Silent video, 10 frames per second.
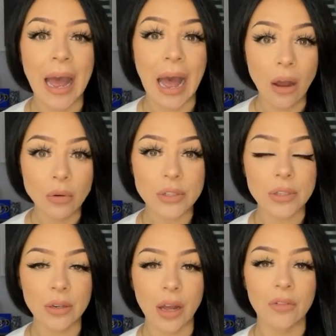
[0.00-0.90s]

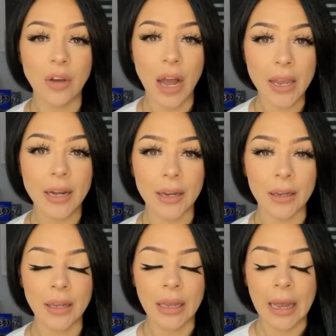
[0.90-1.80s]
out of
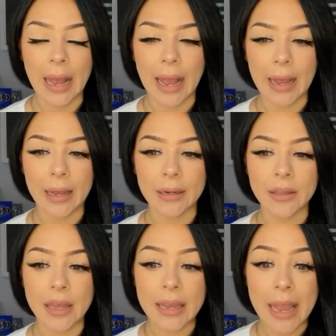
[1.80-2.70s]
hiding. And
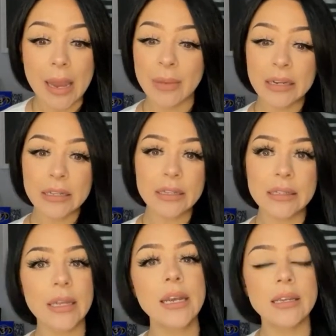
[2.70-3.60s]
they came into the
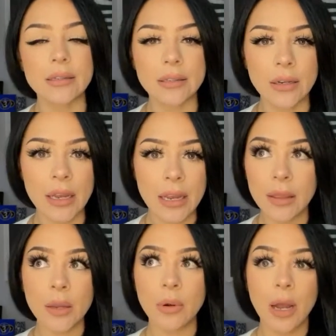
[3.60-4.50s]
cities, and
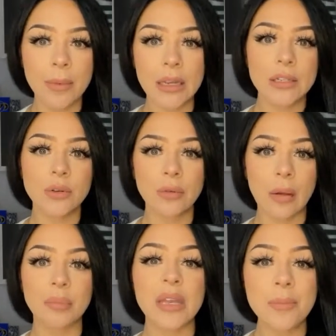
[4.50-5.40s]
they were coming into
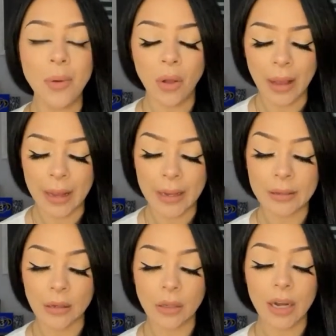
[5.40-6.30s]
around people, and
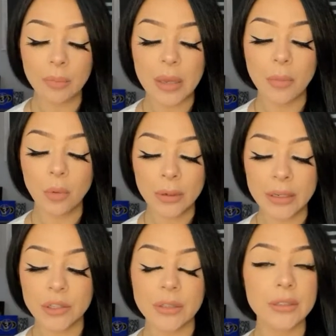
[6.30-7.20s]
a lot of people were
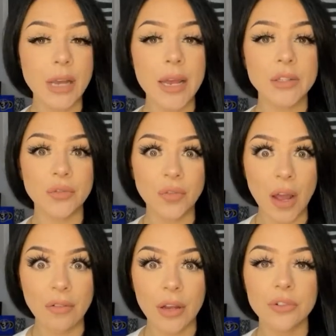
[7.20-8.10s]
injured and died. So
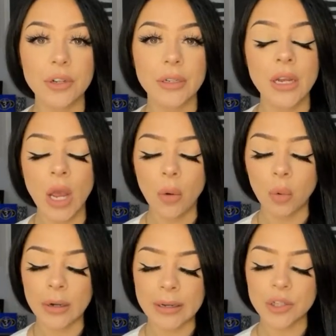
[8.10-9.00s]
500
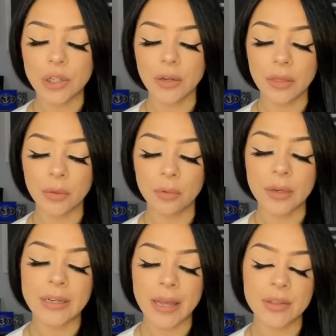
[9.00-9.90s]
were injured.
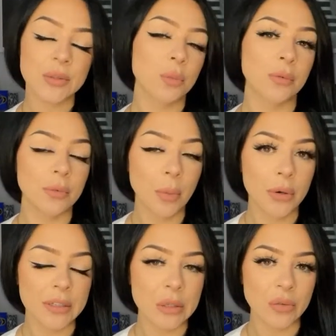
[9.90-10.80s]
3 deaths were
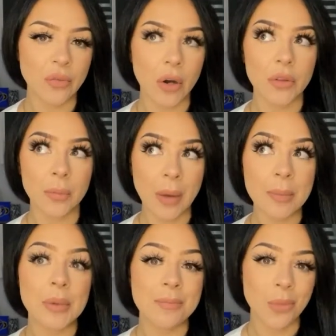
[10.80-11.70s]
reported so far. There
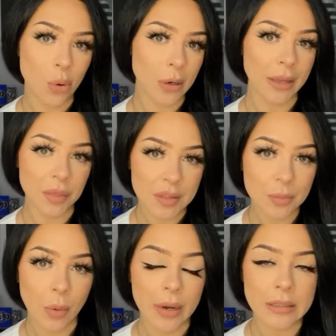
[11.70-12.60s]
might be more at this
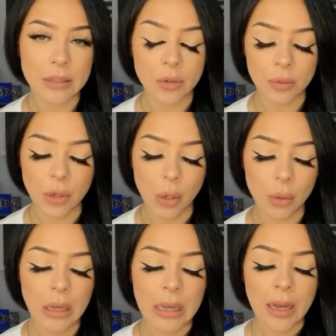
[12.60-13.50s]
point, I don't
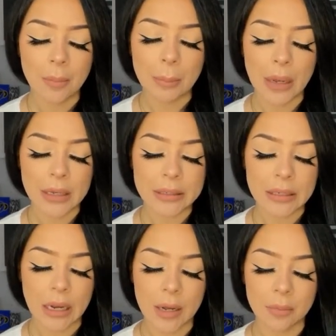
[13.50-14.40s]
know. But
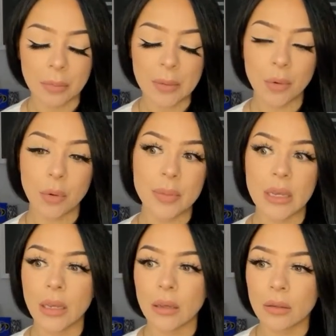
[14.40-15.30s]
people were
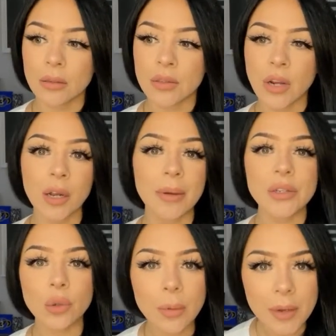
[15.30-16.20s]
being stung by
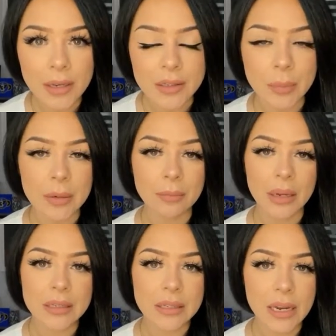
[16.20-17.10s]
scorpions, bitten
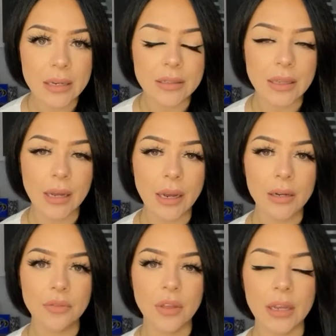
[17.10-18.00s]
by snakes, that
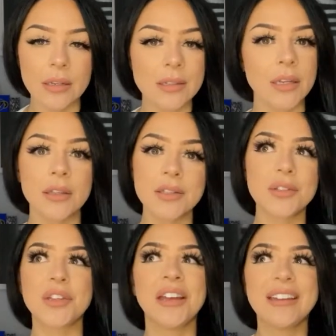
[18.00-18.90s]
kind of thing. It's like, this
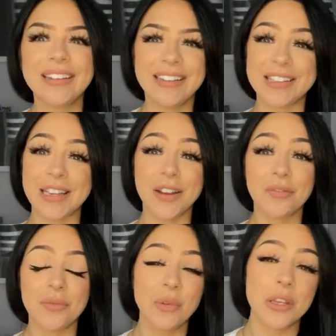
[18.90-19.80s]
is, it's
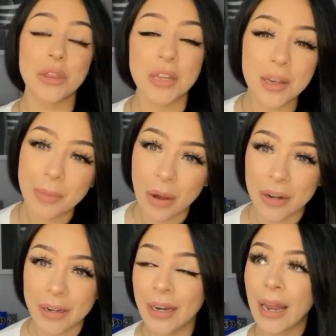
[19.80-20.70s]
like, when you think about
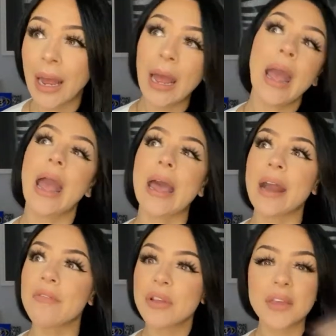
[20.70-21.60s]
it and
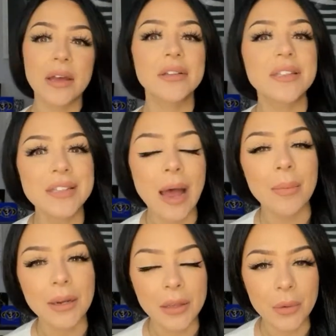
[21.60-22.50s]
everything else that's
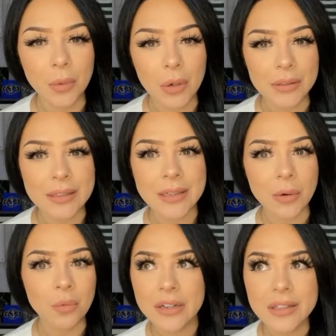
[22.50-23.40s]
happening in the world, it's like,
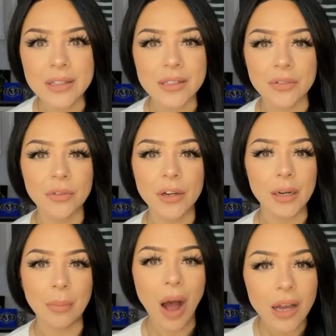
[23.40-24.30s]
what is this, the freaking
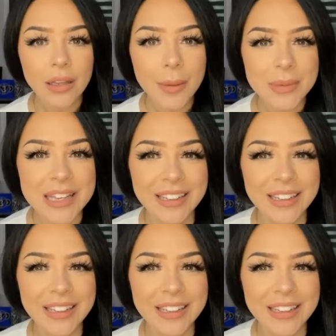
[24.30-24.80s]
apocalypse?